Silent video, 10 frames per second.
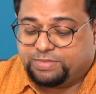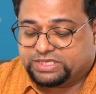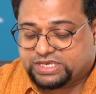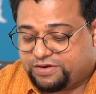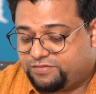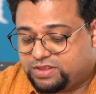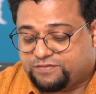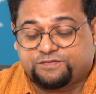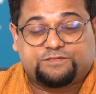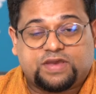Makes
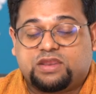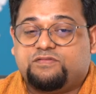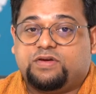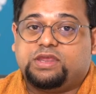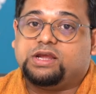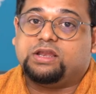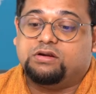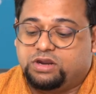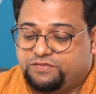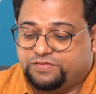everything very, very
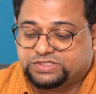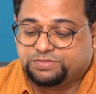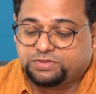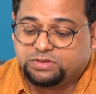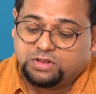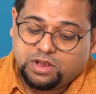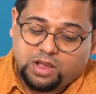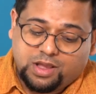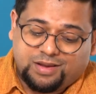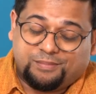clearly visible,
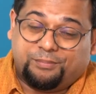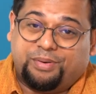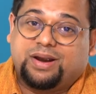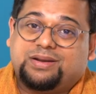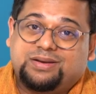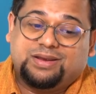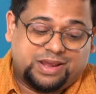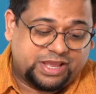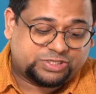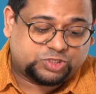but
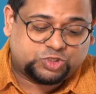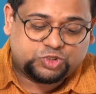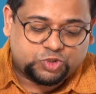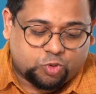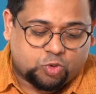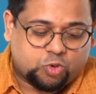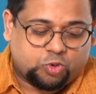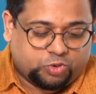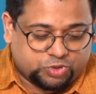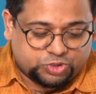it's so